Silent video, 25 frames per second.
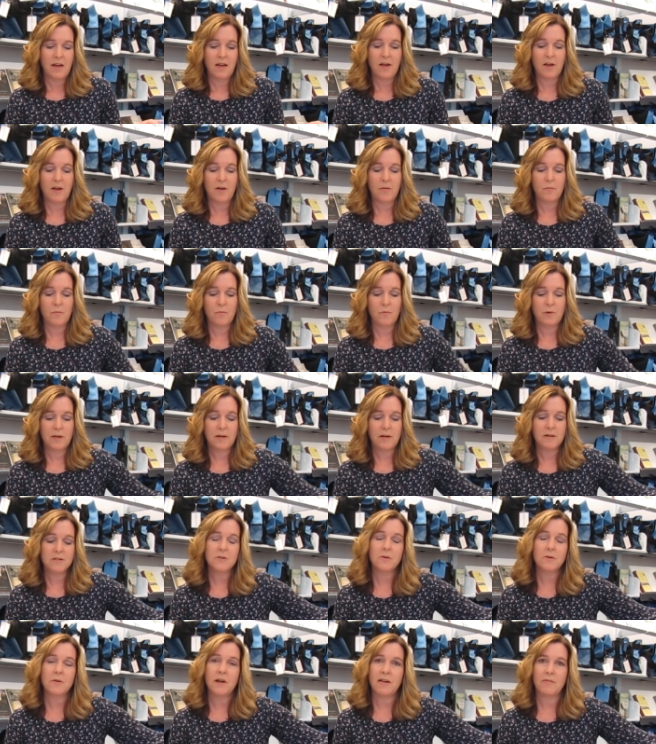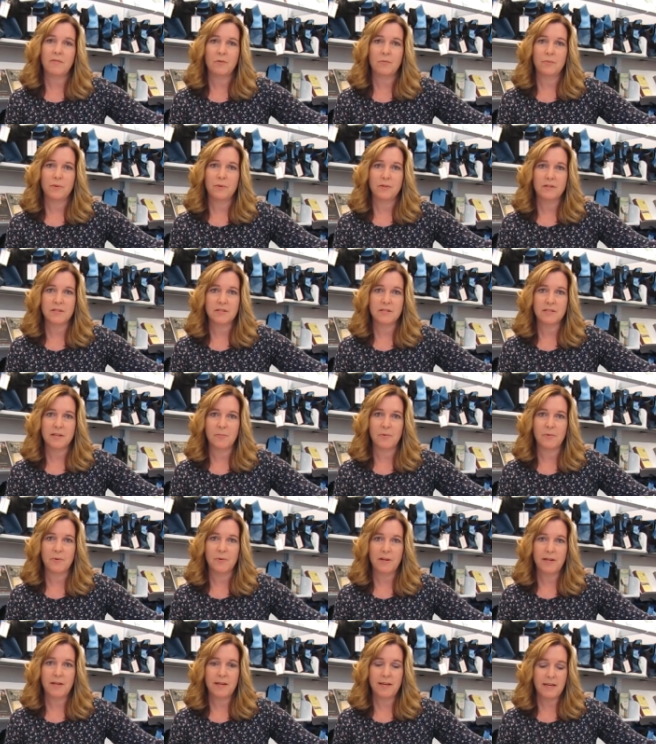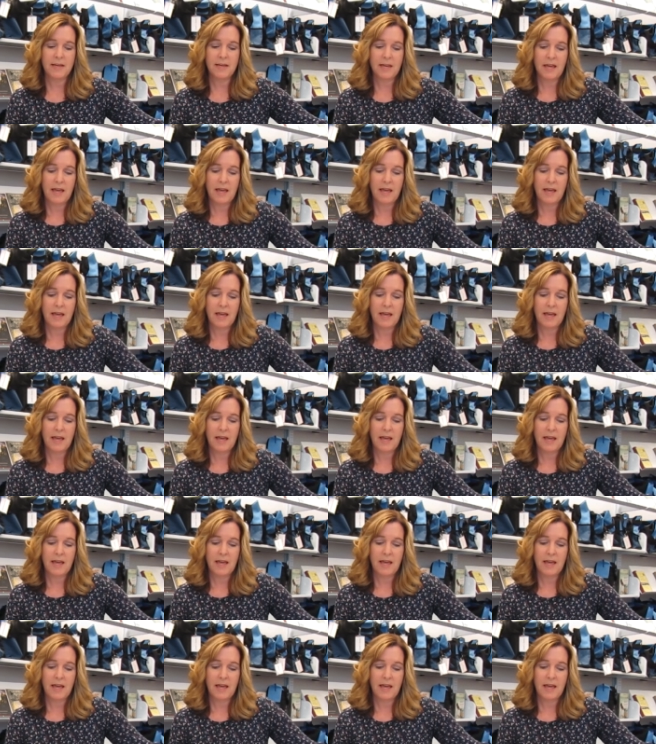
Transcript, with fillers: Um, we also have a book summary